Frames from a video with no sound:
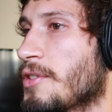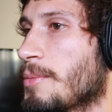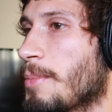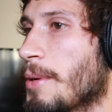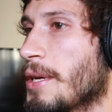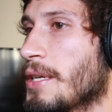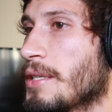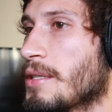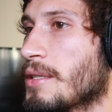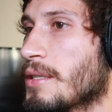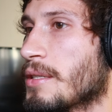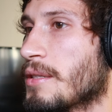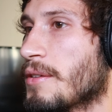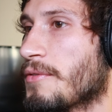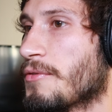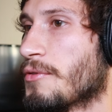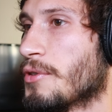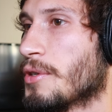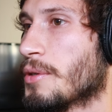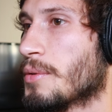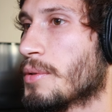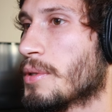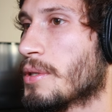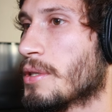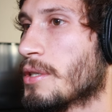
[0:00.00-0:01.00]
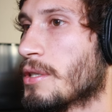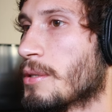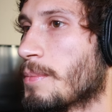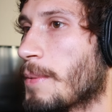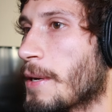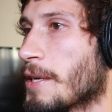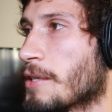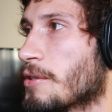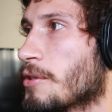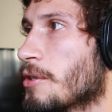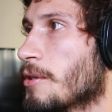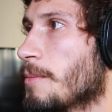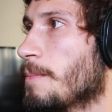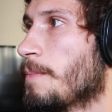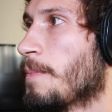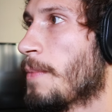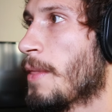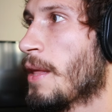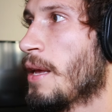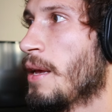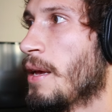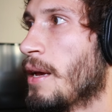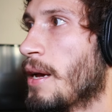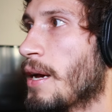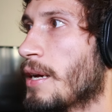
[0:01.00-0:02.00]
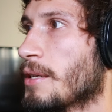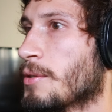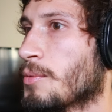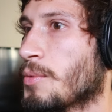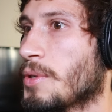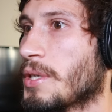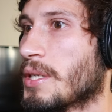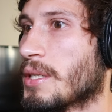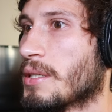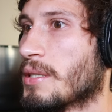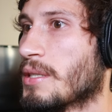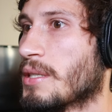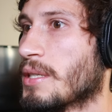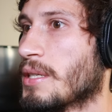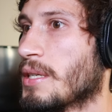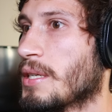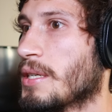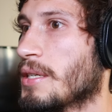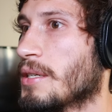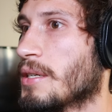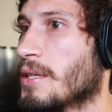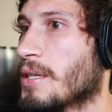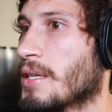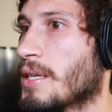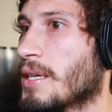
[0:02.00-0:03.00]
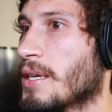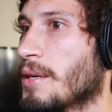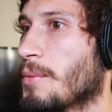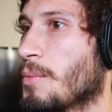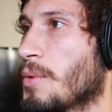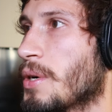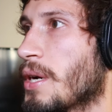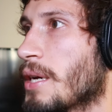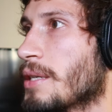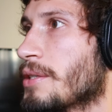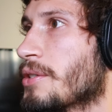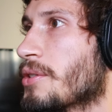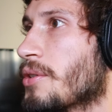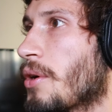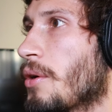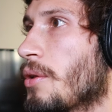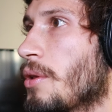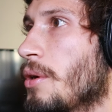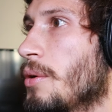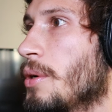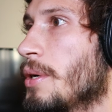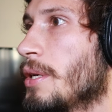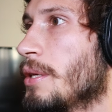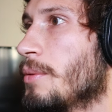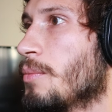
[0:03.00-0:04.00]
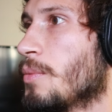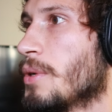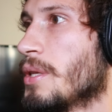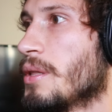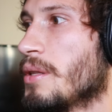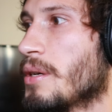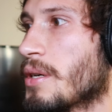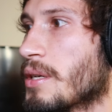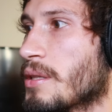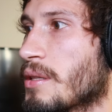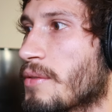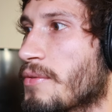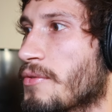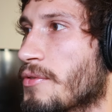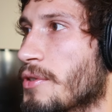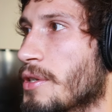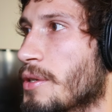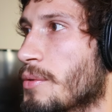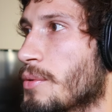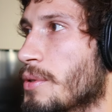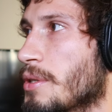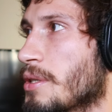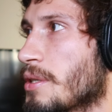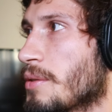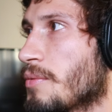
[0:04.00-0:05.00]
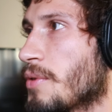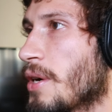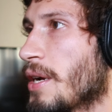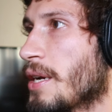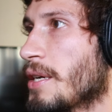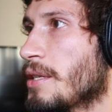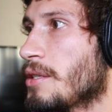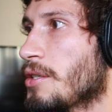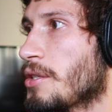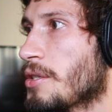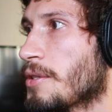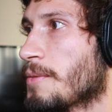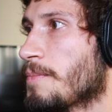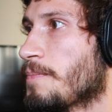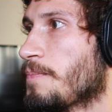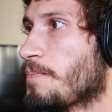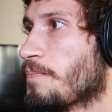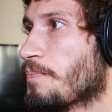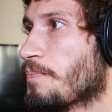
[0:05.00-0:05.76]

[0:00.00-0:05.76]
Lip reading: space in the frequency spectrum. As we can see here again when I solo it and we look at the frequency range.